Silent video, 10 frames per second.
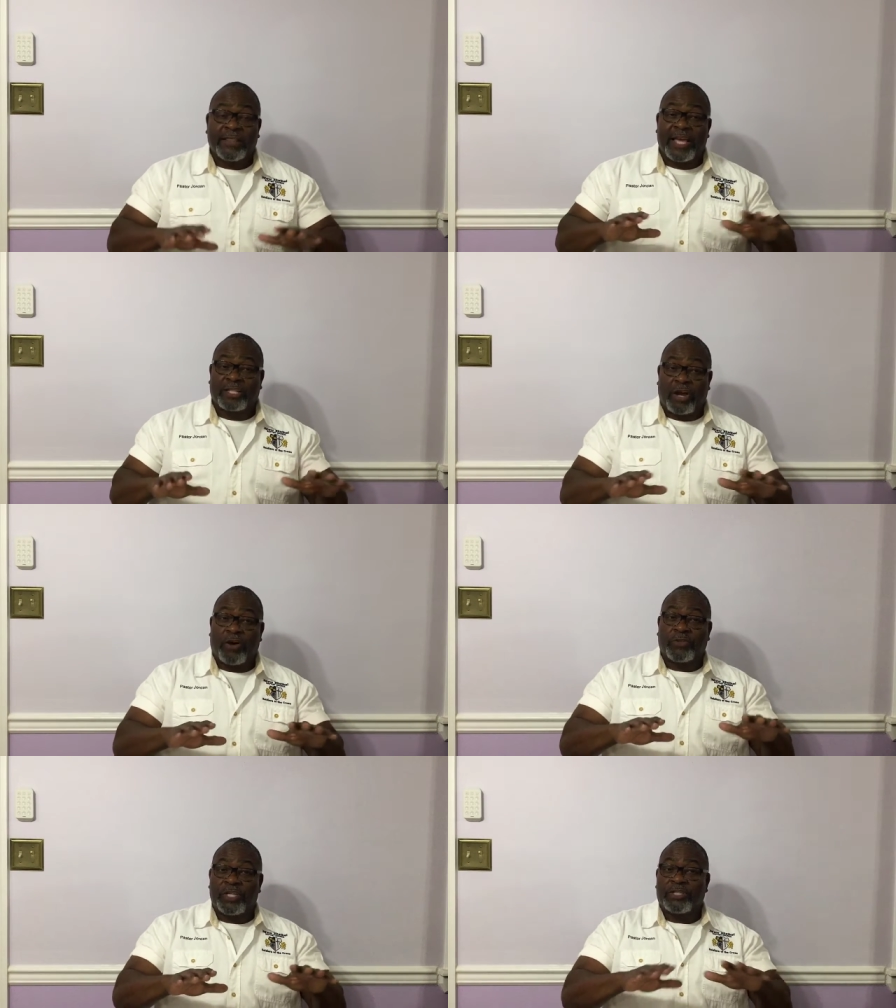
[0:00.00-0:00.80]
That's
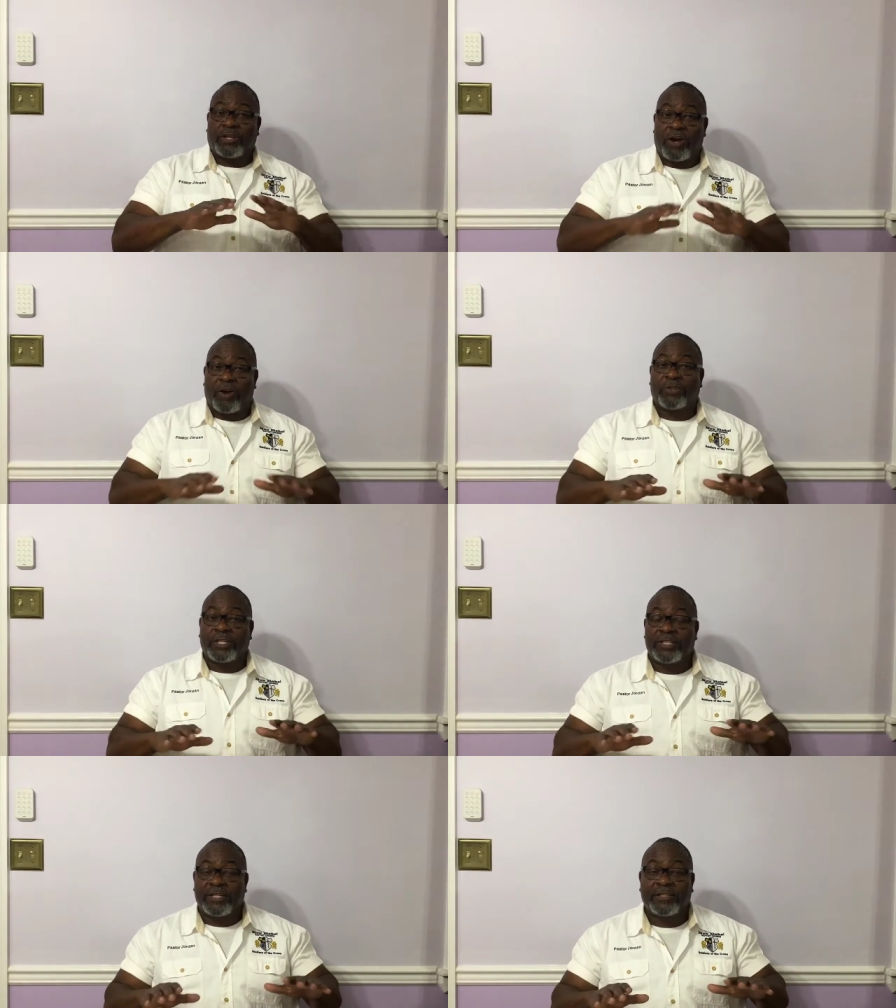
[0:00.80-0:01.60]
all these are all
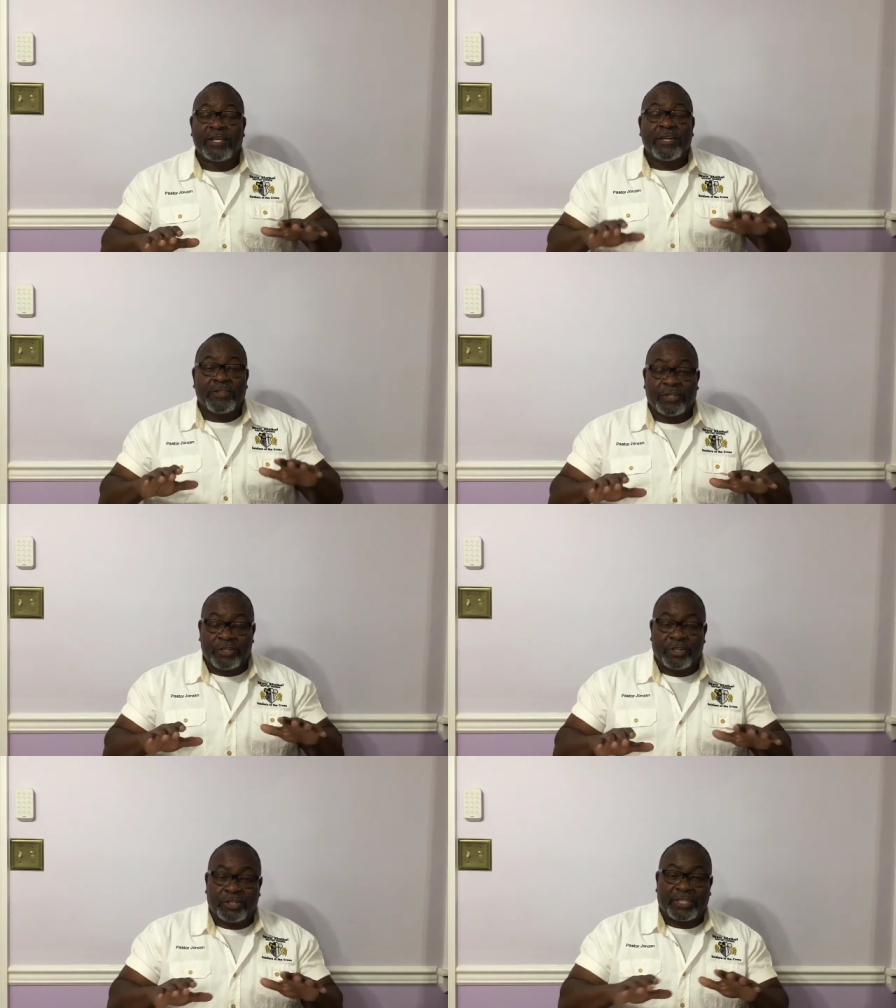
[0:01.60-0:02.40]
the the, the,
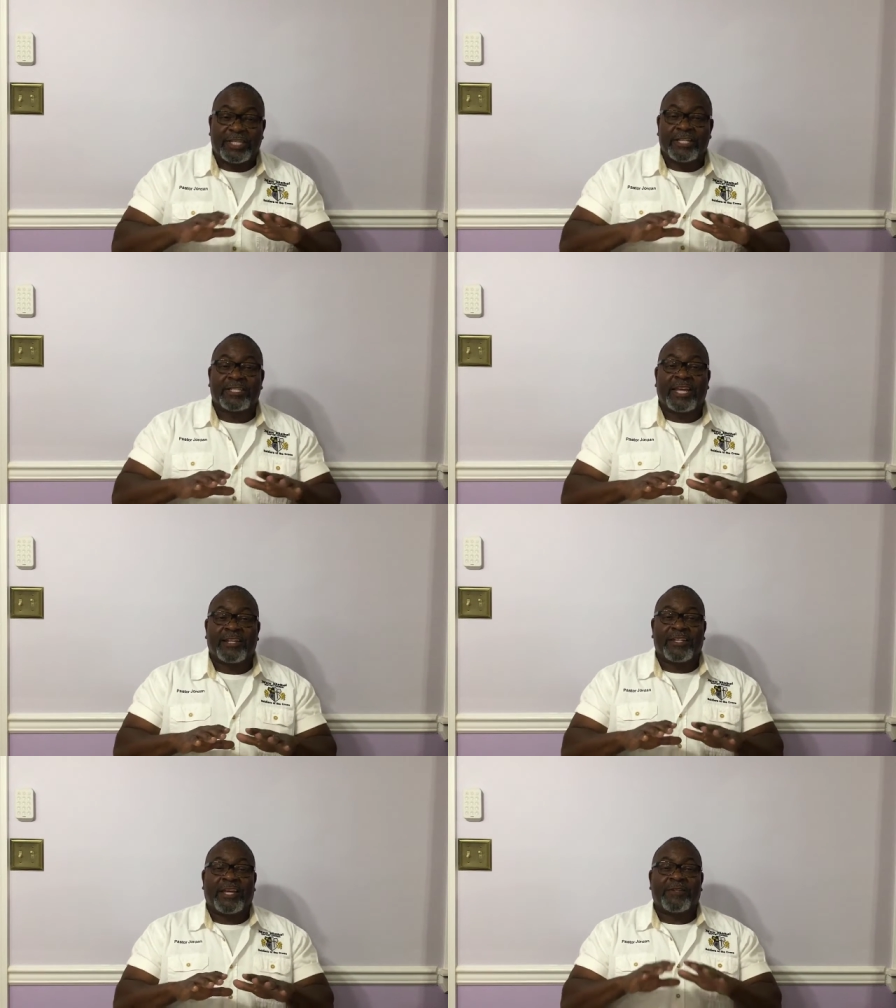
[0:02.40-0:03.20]
the things
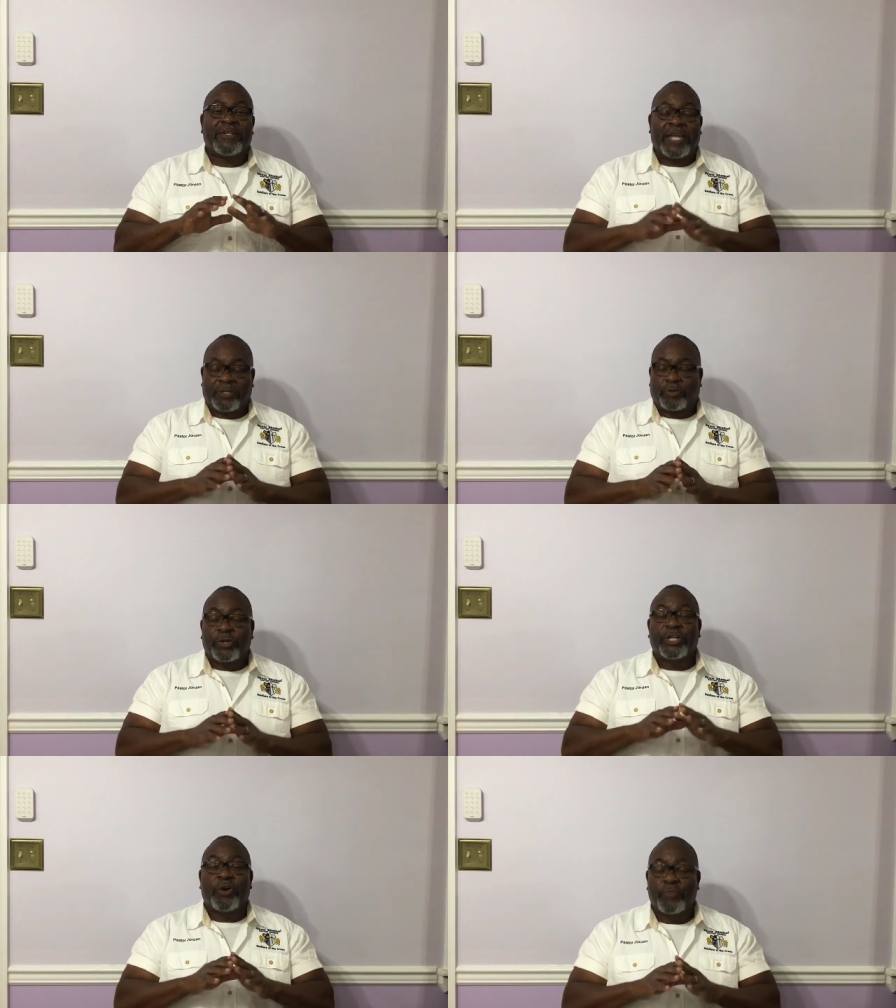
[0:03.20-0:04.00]
that that that
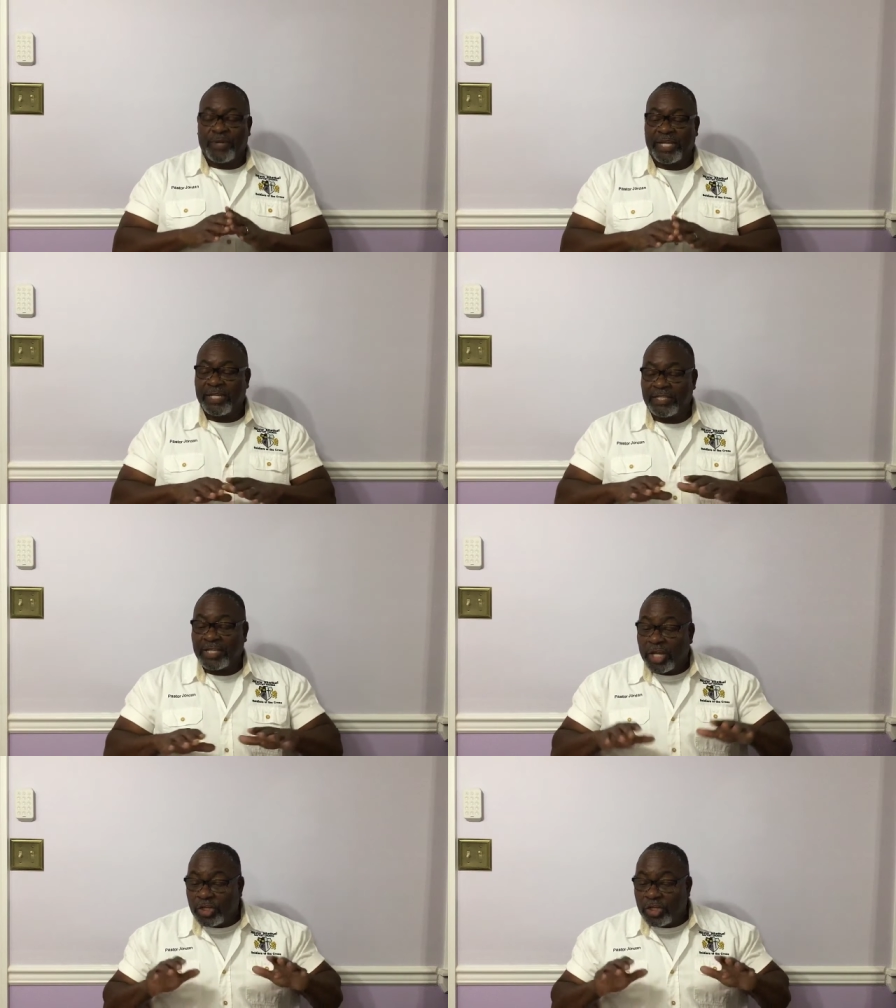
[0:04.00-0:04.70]
krino means.